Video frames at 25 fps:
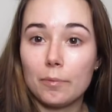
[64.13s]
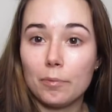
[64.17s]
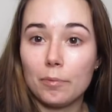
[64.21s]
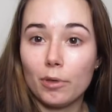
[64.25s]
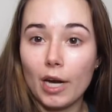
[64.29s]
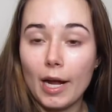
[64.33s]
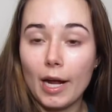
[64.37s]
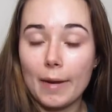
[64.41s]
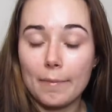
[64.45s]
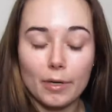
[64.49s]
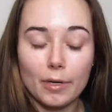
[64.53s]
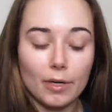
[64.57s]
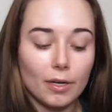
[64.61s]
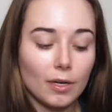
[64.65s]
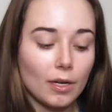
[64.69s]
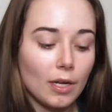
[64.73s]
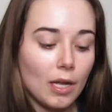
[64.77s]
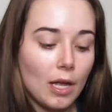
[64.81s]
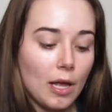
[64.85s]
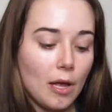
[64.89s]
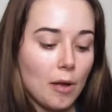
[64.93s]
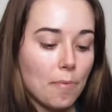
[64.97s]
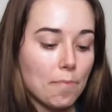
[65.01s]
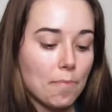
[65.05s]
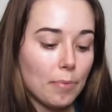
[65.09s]
Primer,
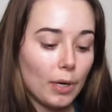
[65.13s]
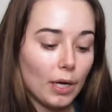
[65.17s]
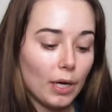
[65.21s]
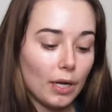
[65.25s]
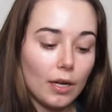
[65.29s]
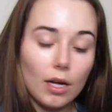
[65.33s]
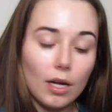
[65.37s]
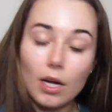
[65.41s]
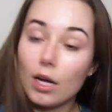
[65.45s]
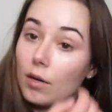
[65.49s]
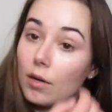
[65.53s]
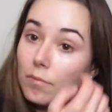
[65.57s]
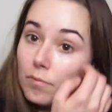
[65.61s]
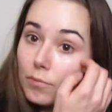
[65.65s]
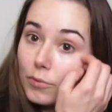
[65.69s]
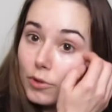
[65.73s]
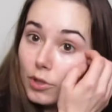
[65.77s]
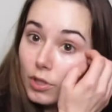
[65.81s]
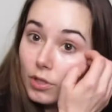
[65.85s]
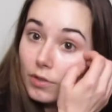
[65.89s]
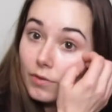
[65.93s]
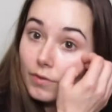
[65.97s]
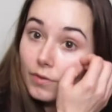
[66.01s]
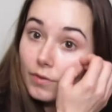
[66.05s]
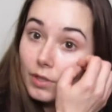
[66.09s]
but
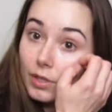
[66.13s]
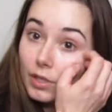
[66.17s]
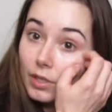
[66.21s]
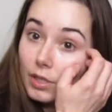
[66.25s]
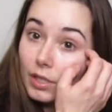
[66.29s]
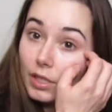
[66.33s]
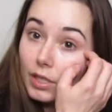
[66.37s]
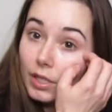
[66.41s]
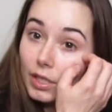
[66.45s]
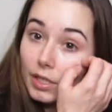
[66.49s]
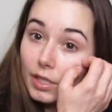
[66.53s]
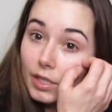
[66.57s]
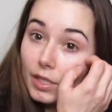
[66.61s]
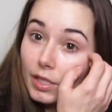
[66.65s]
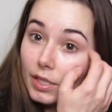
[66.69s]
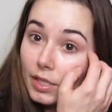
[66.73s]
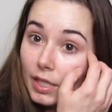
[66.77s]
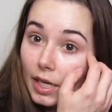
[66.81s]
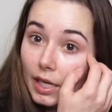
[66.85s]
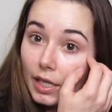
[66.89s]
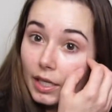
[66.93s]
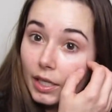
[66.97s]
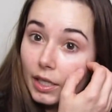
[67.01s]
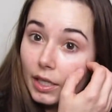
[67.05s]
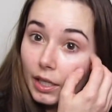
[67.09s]
just for this
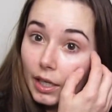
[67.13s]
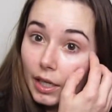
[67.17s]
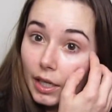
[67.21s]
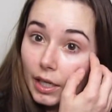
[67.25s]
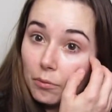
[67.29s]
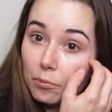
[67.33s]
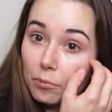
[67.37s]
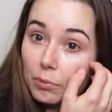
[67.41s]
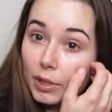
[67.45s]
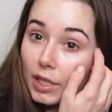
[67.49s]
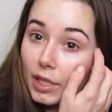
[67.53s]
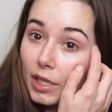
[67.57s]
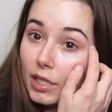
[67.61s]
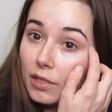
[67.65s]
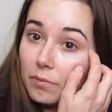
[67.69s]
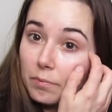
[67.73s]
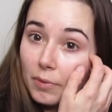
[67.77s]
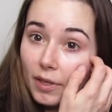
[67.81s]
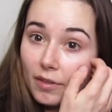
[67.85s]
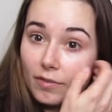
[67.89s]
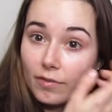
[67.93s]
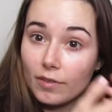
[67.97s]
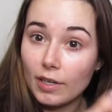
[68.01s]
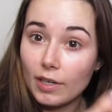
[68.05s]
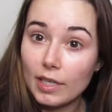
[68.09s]
sake and because
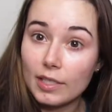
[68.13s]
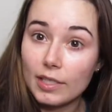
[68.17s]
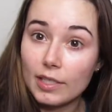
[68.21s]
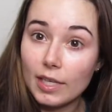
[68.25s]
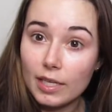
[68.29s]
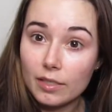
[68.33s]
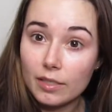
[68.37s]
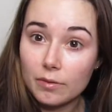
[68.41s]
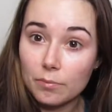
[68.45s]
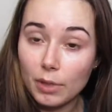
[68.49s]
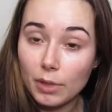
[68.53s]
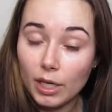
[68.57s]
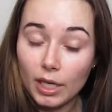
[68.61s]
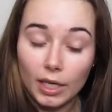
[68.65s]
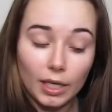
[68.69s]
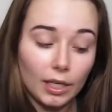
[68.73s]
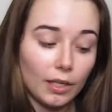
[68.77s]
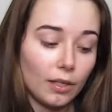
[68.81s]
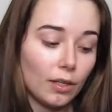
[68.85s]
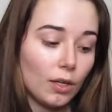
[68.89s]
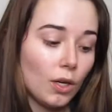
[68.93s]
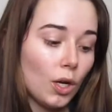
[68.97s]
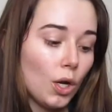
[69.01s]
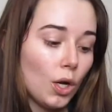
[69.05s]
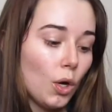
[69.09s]
my friend has
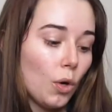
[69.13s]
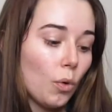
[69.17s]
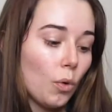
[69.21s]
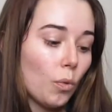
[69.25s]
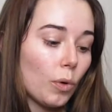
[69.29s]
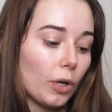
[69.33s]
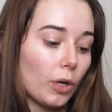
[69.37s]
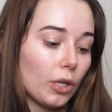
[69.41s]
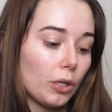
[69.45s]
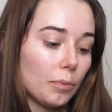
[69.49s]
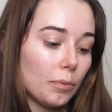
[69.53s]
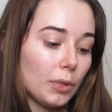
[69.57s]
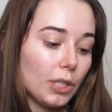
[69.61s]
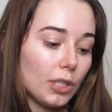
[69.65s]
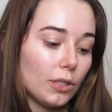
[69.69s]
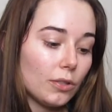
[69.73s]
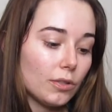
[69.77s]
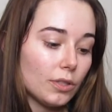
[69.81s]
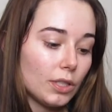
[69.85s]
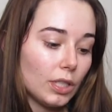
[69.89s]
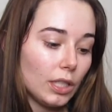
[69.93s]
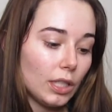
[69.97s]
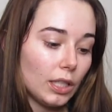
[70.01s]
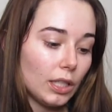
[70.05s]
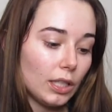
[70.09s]
mine, we're gonna be
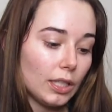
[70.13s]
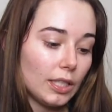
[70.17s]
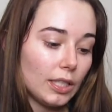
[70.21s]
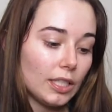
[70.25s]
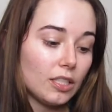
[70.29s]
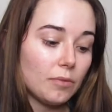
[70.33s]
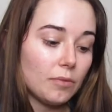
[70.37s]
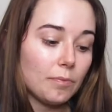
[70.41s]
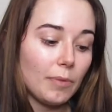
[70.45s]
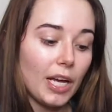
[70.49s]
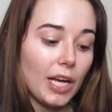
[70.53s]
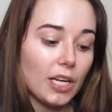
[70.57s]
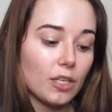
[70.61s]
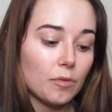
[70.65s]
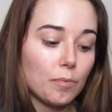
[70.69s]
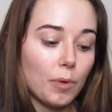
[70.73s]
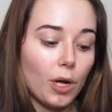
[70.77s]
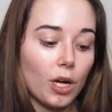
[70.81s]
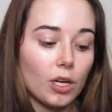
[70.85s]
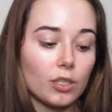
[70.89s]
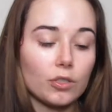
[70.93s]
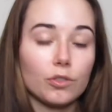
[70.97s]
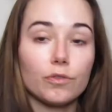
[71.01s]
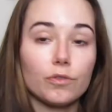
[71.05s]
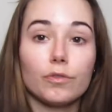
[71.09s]
using the
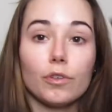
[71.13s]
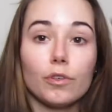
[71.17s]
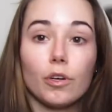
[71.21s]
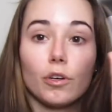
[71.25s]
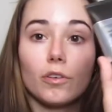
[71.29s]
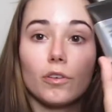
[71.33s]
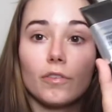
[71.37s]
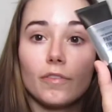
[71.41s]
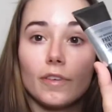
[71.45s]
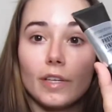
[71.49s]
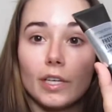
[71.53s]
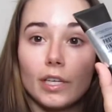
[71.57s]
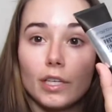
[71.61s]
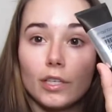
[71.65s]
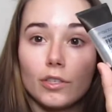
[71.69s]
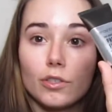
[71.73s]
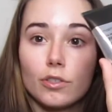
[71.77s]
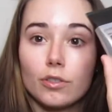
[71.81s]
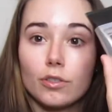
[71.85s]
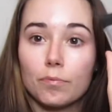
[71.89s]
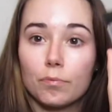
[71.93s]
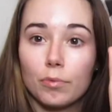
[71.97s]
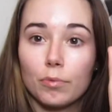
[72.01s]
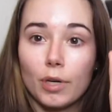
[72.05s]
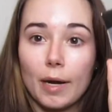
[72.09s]
Smashbox Photo
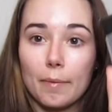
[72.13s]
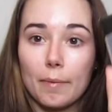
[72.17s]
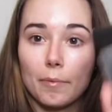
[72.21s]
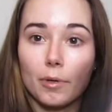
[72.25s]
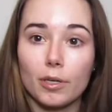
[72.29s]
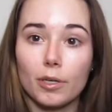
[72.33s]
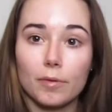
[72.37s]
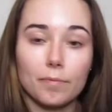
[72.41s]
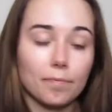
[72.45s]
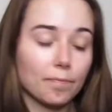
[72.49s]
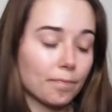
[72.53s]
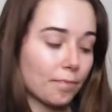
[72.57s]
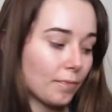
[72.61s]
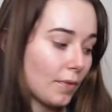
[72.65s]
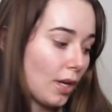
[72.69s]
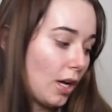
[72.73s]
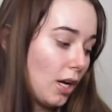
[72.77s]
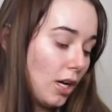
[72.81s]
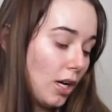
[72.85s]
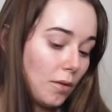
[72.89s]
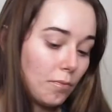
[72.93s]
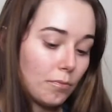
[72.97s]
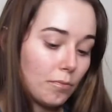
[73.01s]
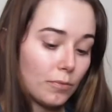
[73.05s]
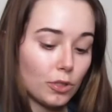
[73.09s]
Finish Primer,
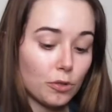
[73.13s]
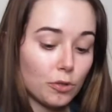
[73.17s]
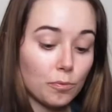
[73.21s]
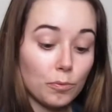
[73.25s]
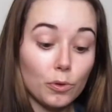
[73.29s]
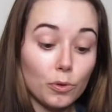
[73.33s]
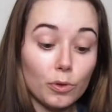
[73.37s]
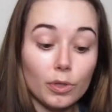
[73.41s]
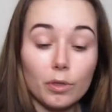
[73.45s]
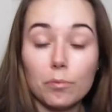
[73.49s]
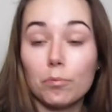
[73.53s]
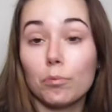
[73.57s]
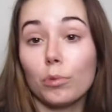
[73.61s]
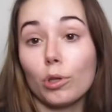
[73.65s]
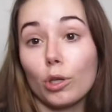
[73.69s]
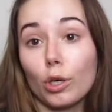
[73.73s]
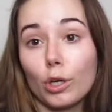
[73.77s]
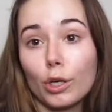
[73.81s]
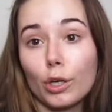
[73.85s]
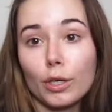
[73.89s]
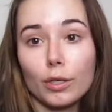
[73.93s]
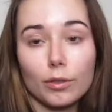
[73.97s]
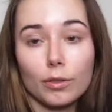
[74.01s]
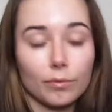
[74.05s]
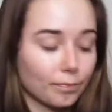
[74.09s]
Smooth and
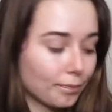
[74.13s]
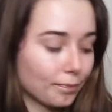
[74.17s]
Blur.